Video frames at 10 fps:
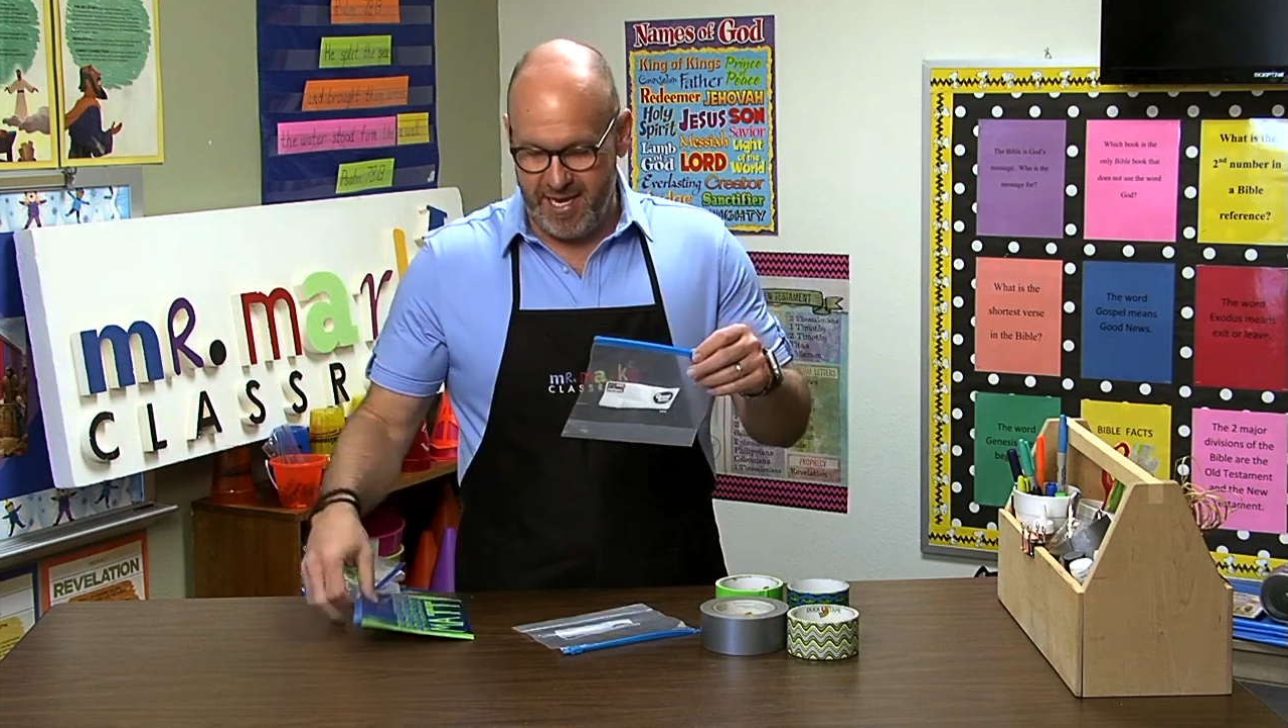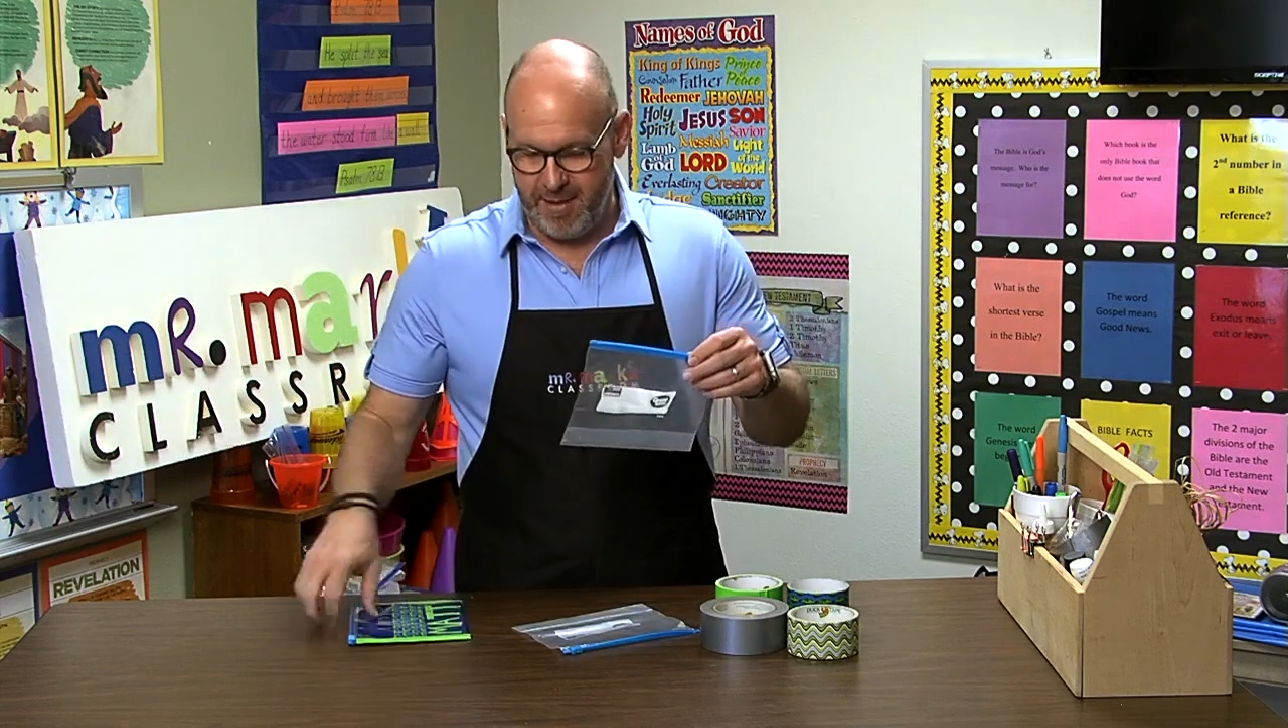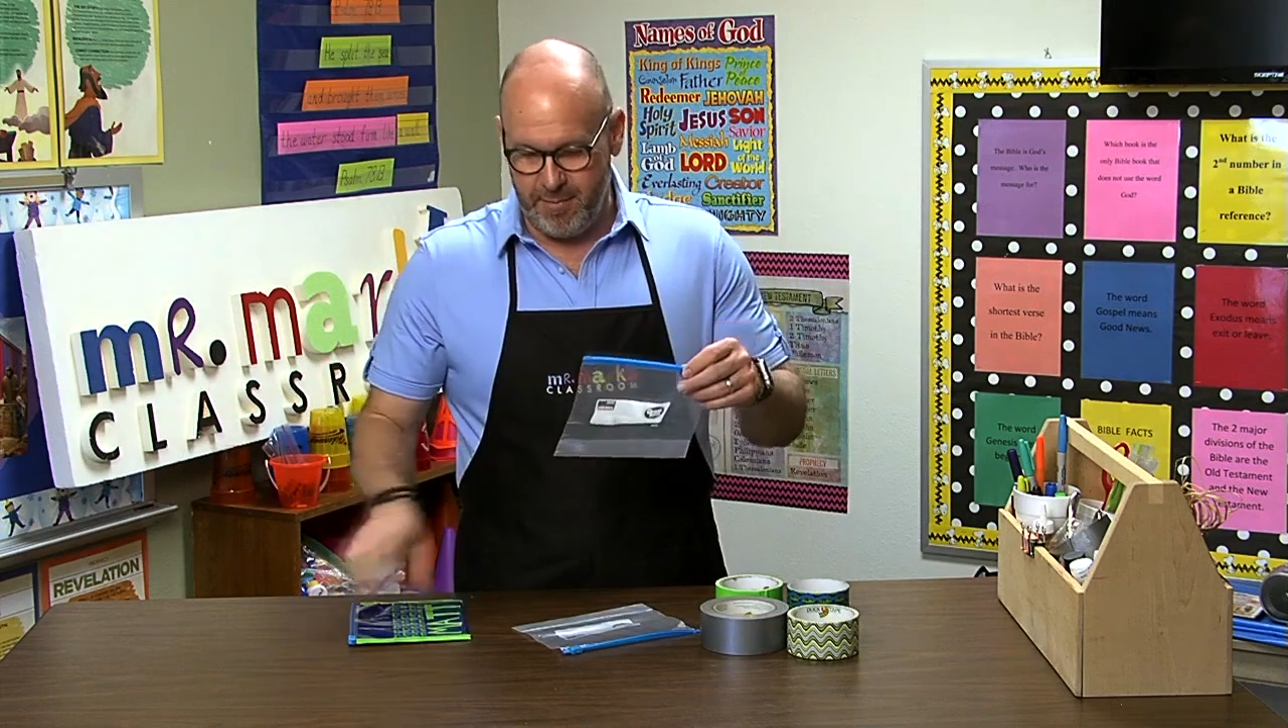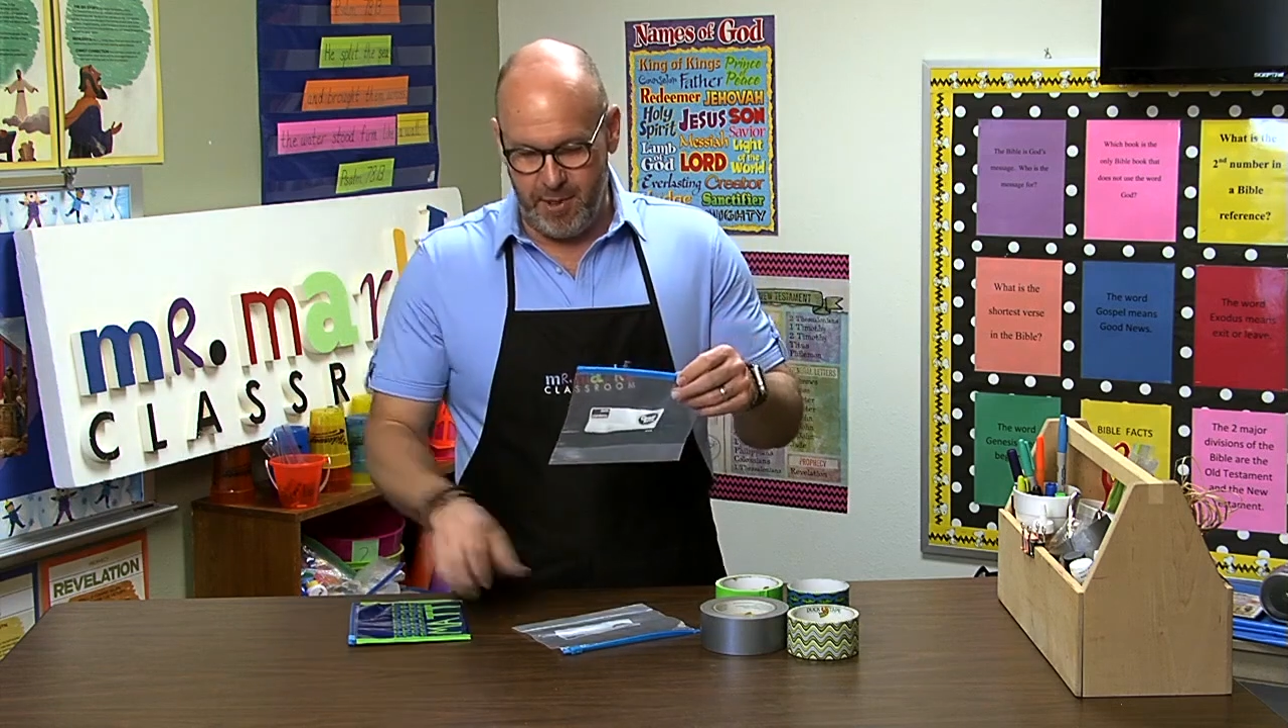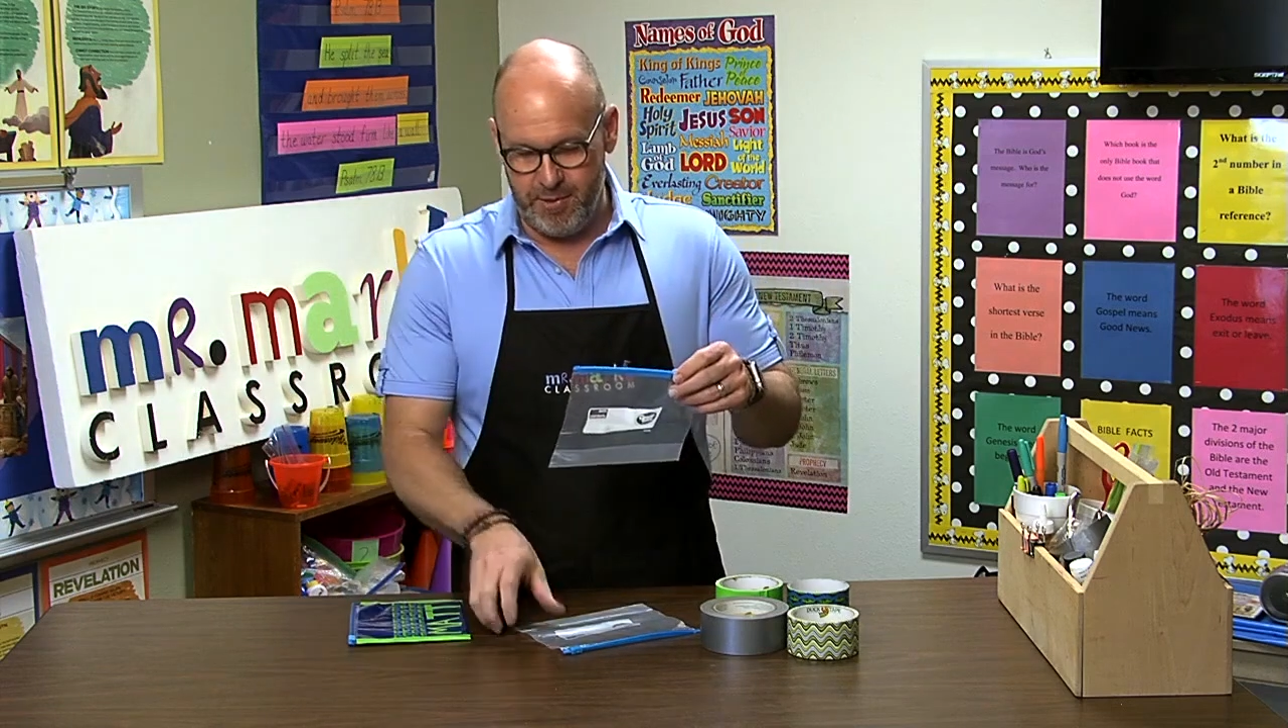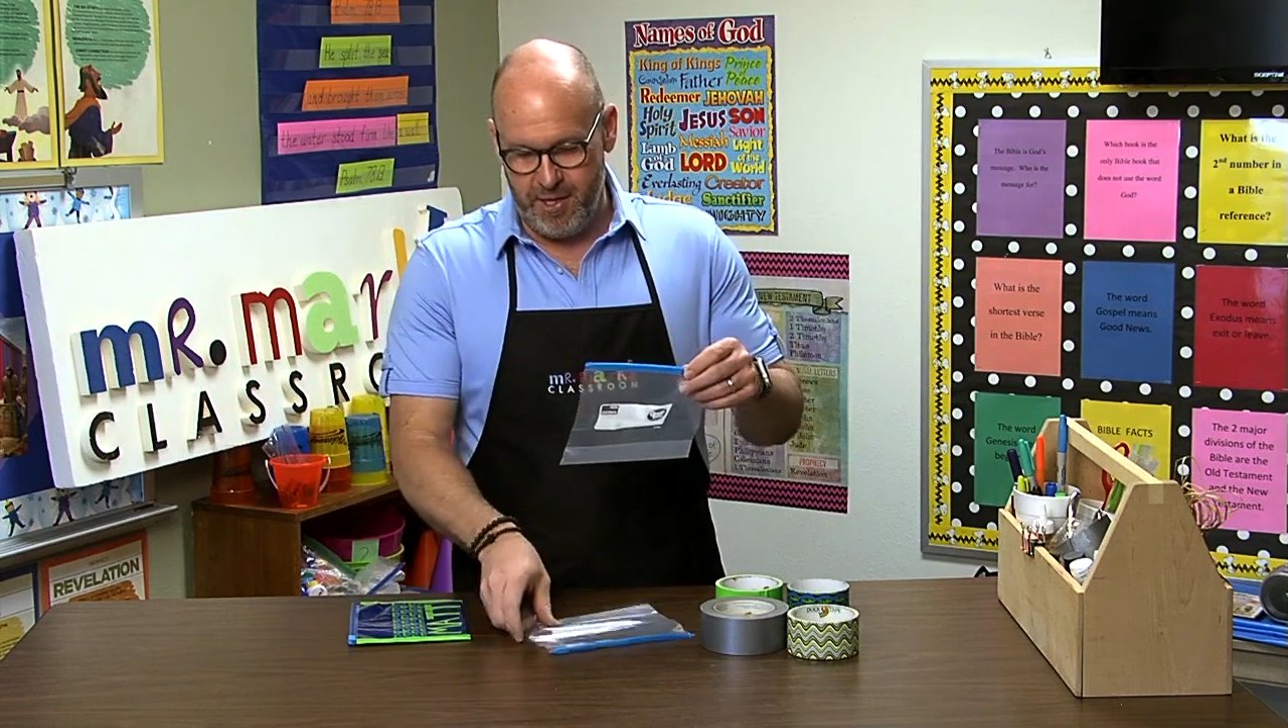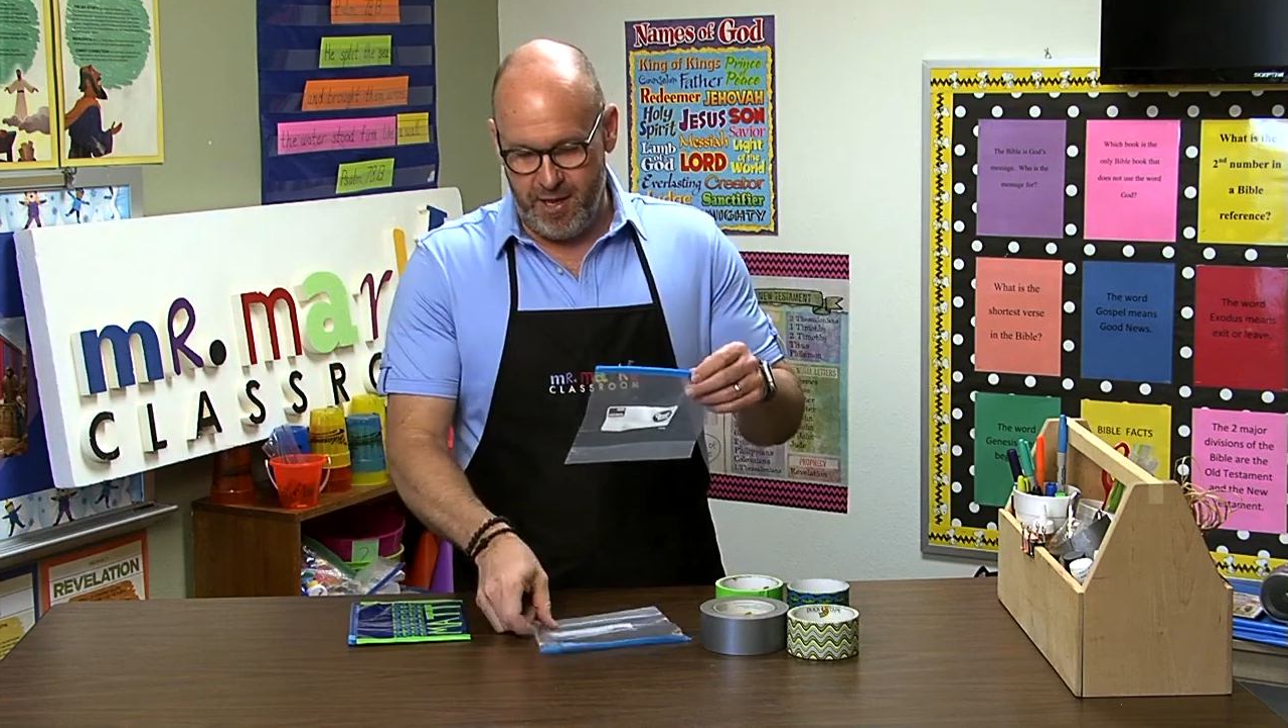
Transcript: tape goes